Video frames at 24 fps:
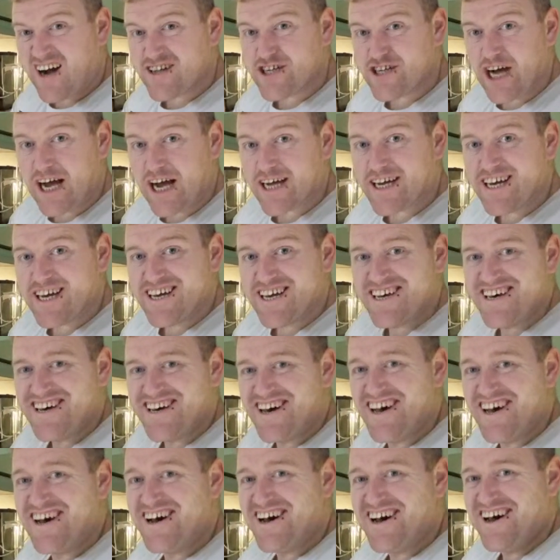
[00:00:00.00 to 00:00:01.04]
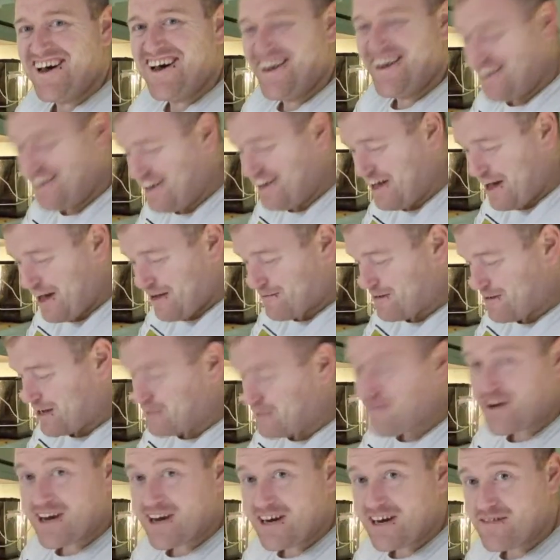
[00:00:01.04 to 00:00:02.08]
jack. If
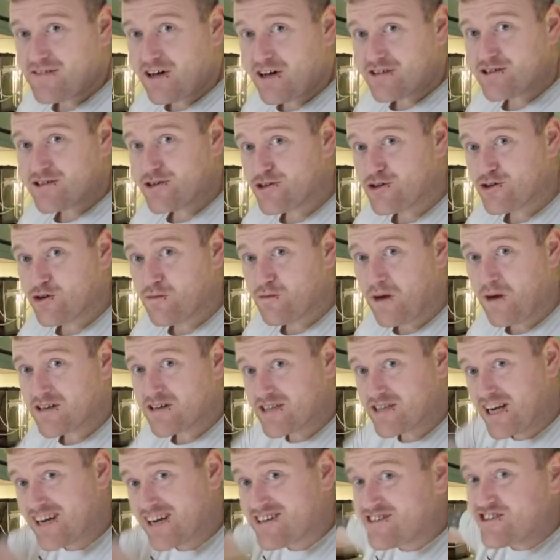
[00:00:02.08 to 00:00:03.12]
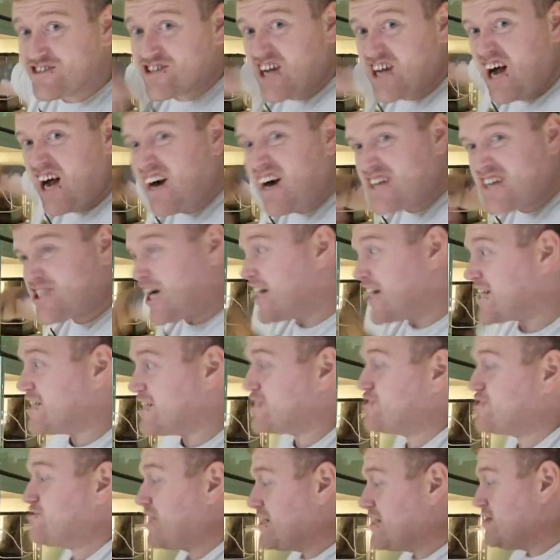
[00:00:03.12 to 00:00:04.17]
I can lift it onto the toolbox, then I can just car jack it
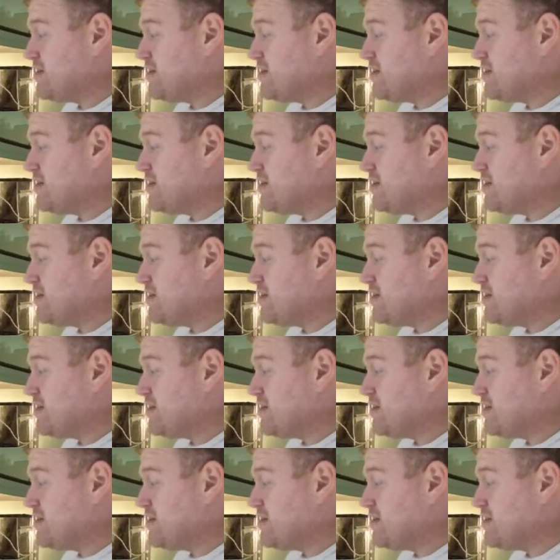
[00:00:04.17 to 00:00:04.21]
straight